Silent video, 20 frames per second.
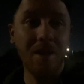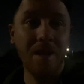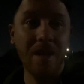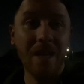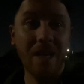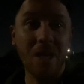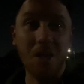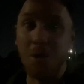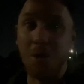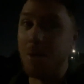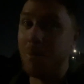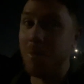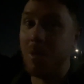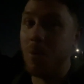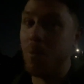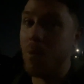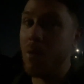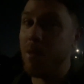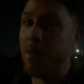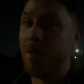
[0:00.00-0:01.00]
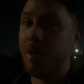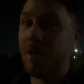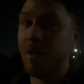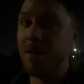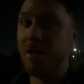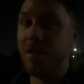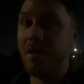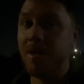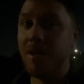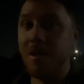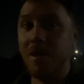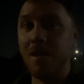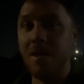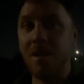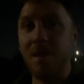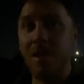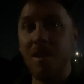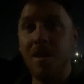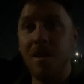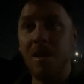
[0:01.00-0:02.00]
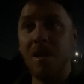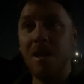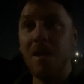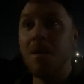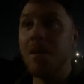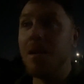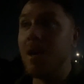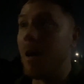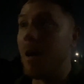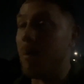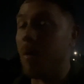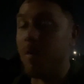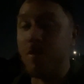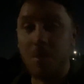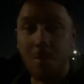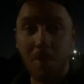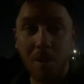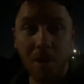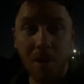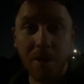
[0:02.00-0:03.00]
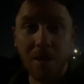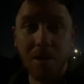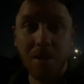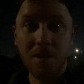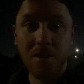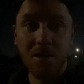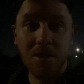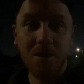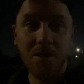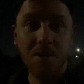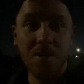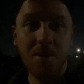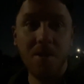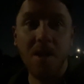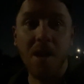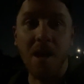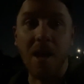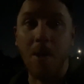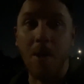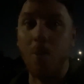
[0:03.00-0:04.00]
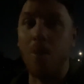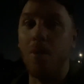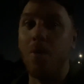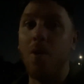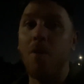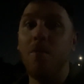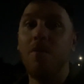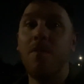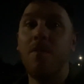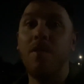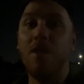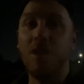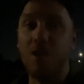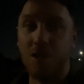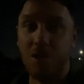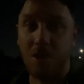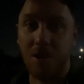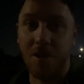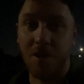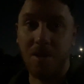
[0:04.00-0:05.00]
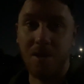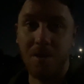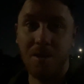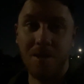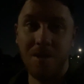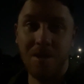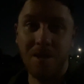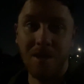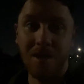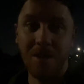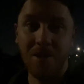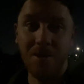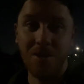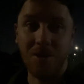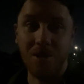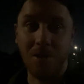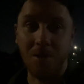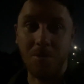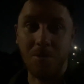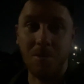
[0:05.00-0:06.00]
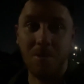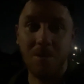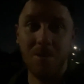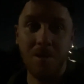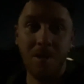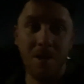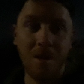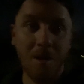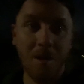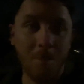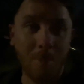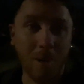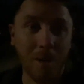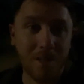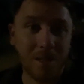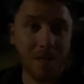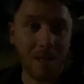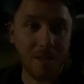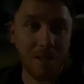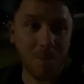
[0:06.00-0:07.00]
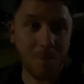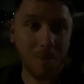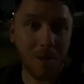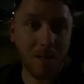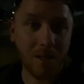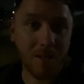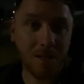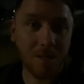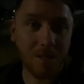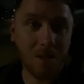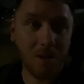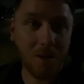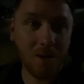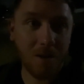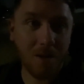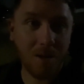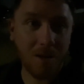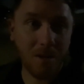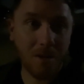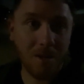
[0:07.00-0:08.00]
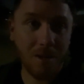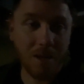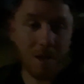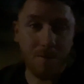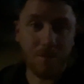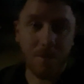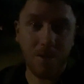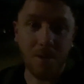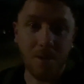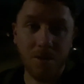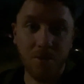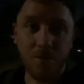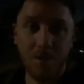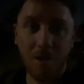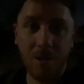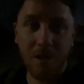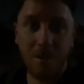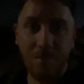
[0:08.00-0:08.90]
Can only mean one thing. I'm off to Mikey's and we're off fishing. So, about to get into Mikey's car. Everything's ready.